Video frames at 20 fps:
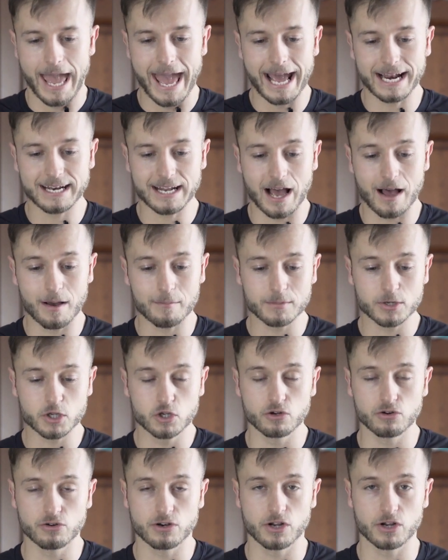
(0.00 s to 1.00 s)
And I'm
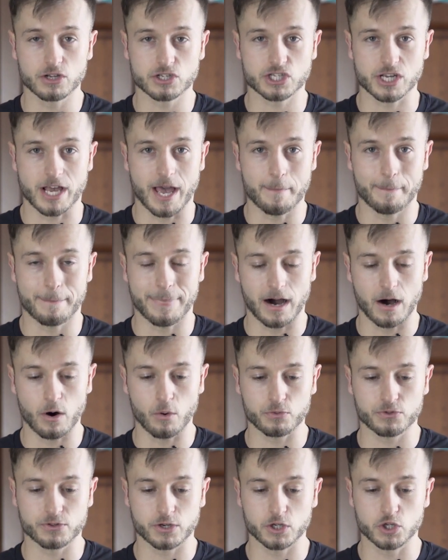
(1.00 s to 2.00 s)
curious
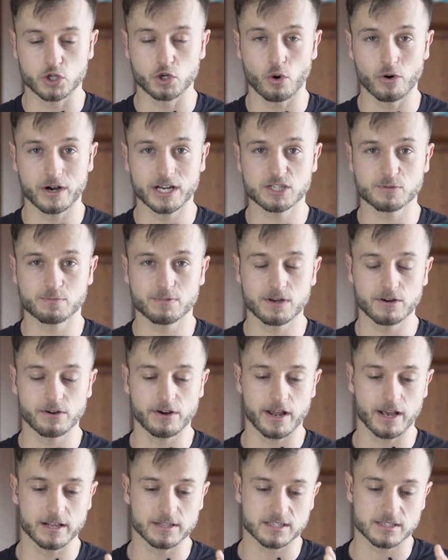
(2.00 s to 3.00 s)
about your
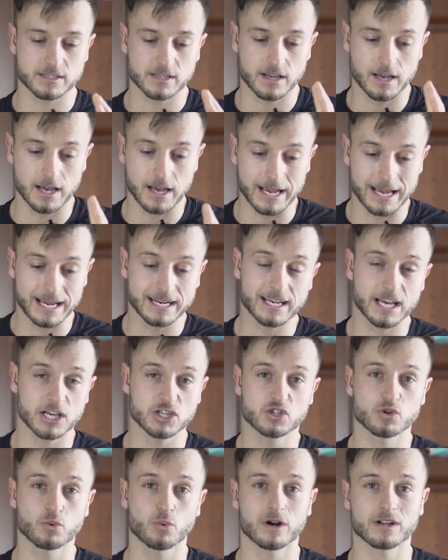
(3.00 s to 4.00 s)
experience in
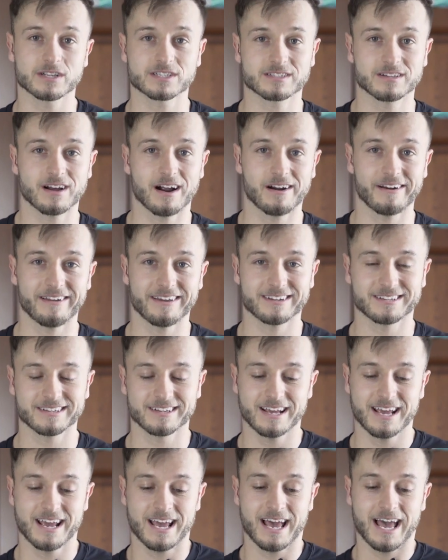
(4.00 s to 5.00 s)
case you want to start
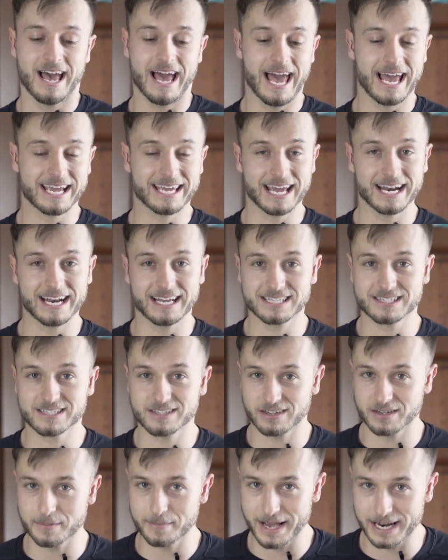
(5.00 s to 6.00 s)
it. Again,
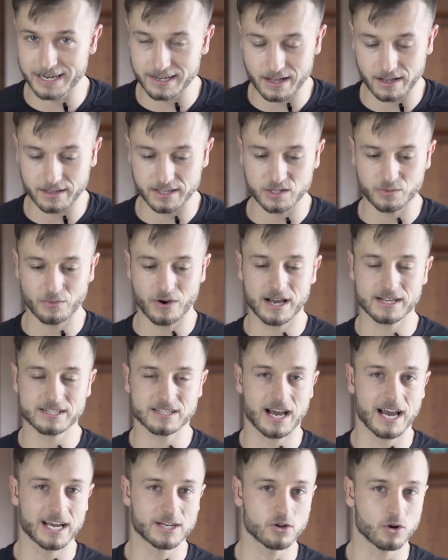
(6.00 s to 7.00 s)
it's not a medical
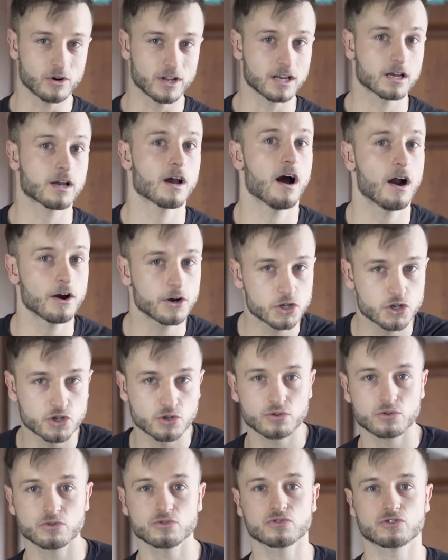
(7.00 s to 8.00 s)
advice. I don't
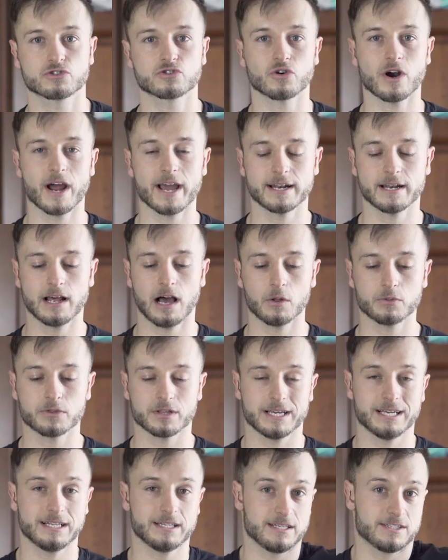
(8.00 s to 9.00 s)
encourage you to try it
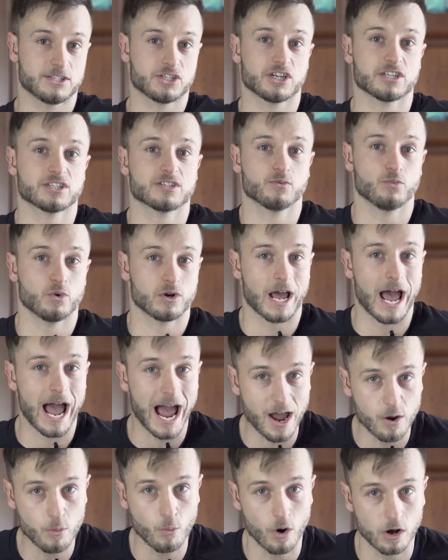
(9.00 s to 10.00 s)
out. It's just what
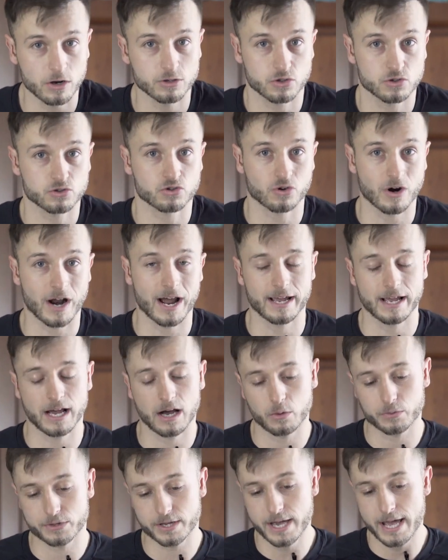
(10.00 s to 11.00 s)
I want to try
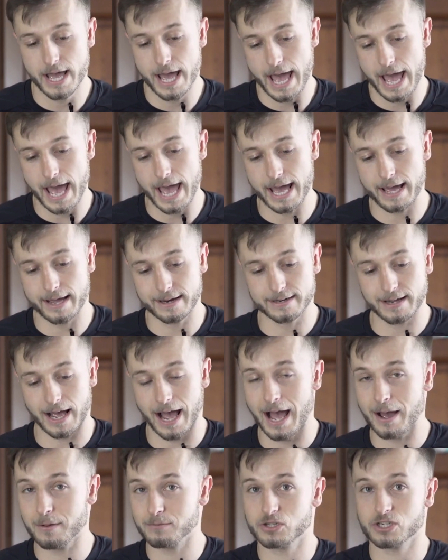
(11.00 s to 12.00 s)
out, and
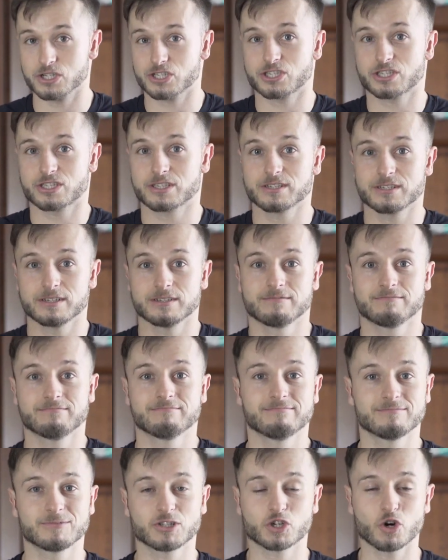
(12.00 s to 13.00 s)
I'm just
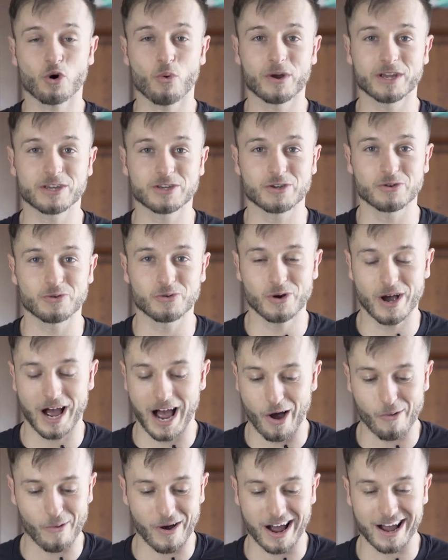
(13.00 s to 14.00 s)
showing you
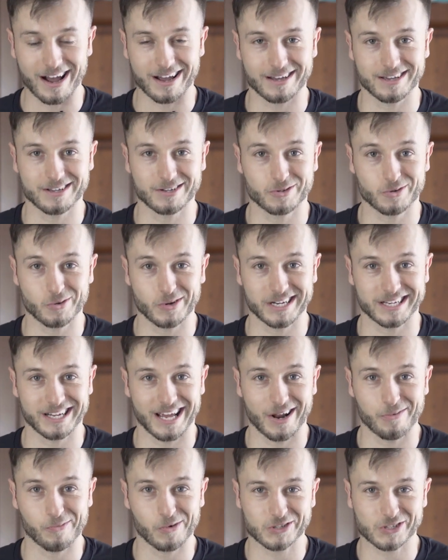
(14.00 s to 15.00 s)
how I do
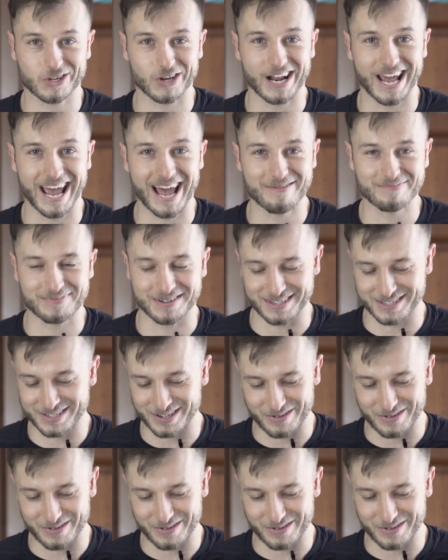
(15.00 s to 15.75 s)
it and what's gonna happen.